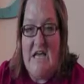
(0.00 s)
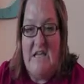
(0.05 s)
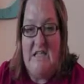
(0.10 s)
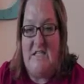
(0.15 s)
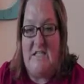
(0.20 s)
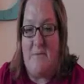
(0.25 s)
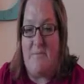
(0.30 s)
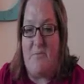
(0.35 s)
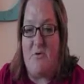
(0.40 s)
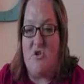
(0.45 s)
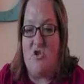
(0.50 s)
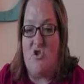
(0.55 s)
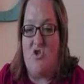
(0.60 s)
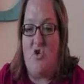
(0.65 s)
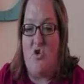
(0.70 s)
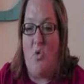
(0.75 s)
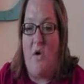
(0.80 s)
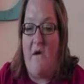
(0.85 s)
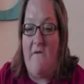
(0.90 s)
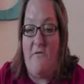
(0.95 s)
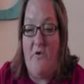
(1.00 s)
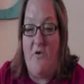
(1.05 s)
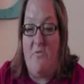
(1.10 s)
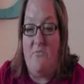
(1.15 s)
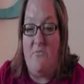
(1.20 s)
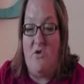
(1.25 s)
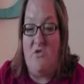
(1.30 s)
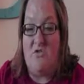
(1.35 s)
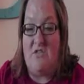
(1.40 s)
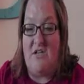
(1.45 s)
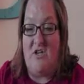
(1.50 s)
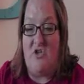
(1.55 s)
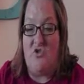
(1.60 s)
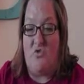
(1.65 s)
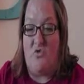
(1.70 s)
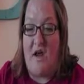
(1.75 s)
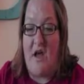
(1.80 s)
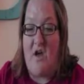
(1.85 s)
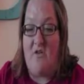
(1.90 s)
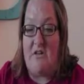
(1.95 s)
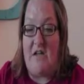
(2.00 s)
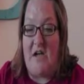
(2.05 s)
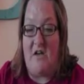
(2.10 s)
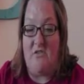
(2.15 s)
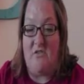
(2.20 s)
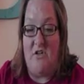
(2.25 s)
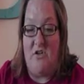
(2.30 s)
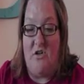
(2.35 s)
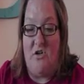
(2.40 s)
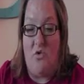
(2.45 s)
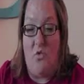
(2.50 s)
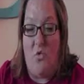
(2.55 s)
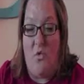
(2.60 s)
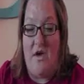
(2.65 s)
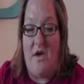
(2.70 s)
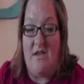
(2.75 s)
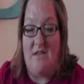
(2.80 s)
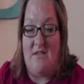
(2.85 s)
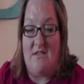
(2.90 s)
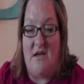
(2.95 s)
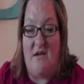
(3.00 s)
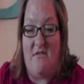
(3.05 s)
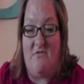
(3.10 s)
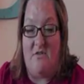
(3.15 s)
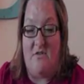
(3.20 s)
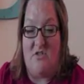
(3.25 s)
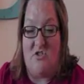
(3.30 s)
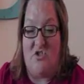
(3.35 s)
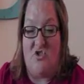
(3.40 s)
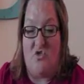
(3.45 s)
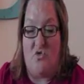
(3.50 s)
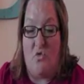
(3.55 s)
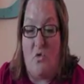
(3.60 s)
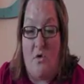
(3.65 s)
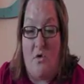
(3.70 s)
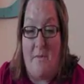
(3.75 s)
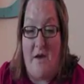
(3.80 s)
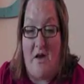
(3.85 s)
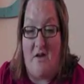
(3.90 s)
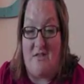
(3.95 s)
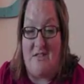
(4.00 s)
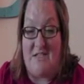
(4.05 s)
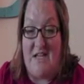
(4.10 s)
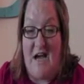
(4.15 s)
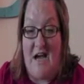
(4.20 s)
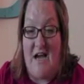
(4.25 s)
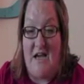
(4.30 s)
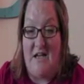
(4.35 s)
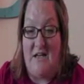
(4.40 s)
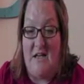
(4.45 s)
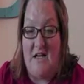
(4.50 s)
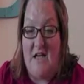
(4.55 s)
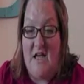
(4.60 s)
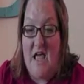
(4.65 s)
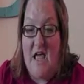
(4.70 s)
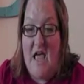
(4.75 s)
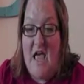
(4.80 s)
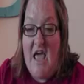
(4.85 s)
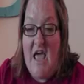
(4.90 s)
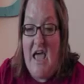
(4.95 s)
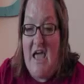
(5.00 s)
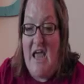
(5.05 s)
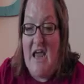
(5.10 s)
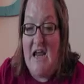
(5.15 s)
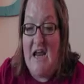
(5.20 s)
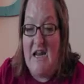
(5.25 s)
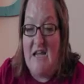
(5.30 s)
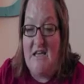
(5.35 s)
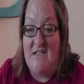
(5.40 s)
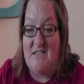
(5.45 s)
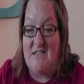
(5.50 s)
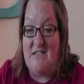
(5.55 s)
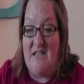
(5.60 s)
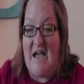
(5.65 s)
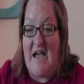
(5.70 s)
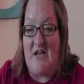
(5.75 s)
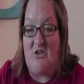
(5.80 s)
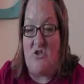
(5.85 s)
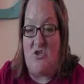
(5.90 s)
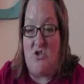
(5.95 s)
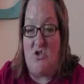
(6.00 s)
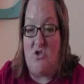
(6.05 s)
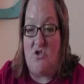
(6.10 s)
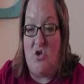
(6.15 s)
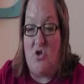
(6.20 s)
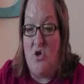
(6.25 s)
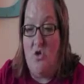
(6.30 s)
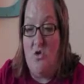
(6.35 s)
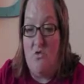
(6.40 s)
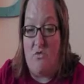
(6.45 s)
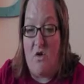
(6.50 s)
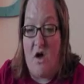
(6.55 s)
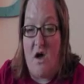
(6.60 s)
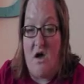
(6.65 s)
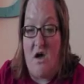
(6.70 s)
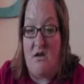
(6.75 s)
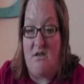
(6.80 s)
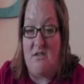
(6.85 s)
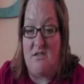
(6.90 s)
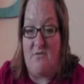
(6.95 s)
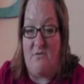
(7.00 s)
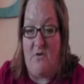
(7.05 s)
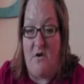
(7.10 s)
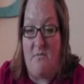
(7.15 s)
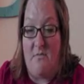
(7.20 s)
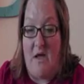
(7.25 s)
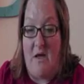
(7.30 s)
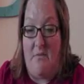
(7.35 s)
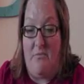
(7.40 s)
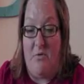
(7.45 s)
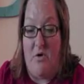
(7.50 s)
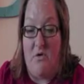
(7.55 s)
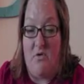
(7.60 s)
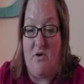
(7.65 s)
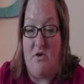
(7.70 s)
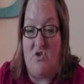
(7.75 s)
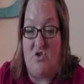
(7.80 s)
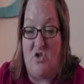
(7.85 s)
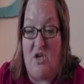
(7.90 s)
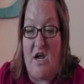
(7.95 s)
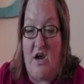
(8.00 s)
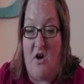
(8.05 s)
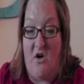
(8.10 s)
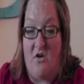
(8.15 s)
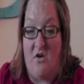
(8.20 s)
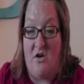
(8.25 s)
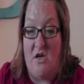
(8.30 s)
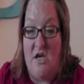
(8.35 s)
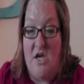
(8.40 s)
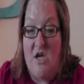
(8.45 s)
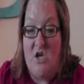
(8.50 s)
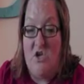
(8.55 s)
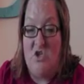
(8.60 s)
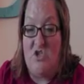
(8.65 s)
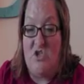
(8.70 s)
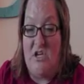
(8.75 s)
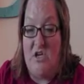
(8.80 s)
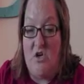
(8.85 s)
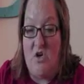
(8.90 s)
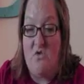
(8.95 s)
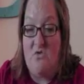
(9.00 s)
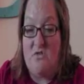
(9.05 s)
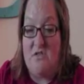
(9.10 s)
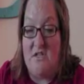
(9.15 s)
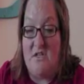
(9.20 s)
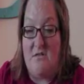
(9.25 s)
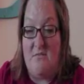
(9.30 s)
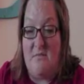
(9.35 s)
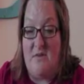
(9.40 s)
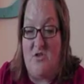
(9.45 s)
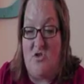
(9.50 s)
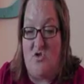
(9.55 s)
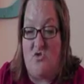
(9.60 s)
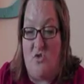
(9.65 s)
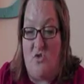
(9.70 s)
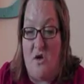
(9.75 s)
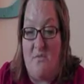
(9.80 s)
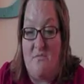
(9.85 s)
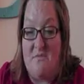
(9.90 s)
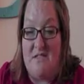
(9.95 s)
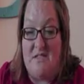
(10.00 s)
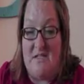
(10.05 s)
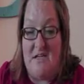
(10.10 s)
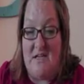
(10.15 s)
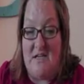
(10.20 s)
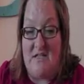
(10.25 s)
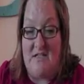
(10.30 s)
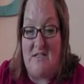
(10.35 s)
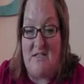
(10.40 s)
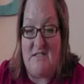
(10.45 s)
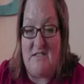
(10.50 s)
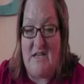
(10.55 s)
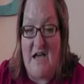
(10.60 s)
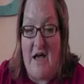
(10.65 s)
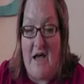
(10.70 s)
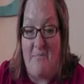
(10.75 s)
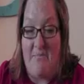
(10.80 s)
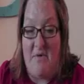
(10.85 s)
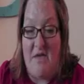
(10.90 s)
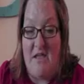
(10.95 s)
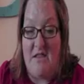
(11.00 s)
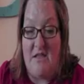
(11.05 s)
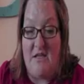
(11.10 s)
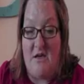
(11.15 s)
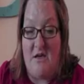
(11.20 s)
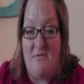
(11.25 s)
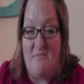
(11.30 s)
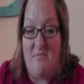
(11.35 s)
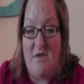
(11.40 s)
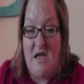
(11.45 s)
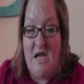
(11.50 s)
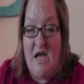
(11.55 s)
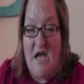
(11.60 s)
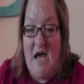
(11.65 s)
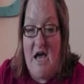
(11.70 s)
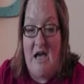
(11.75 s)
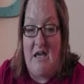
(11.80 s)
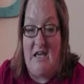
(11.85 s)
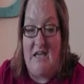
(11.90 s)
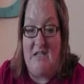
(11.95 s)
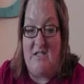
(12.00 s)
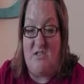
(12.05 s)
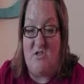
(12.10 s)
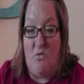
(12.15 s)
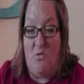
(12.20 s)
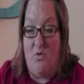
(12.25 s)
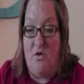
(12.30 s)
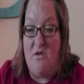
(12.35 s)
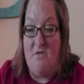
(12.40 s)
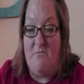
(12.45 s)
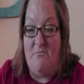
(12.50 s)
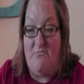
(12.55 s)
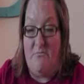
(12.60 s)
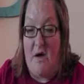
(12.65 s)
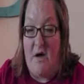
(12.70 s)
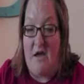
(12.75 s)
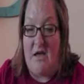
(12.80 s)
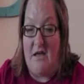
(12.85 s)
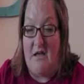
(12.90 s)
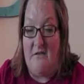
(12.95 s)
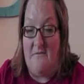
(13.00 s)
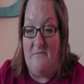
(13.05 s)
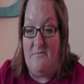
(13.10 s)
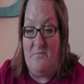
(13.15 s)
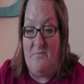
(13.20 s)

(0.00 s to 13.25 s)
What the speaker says: Dipper's joyful music drowned out the noise of the storm outside. Annie snatched 2 rungs from a broken chair. She used them as drumsticks, tapping them against a wooden bucket.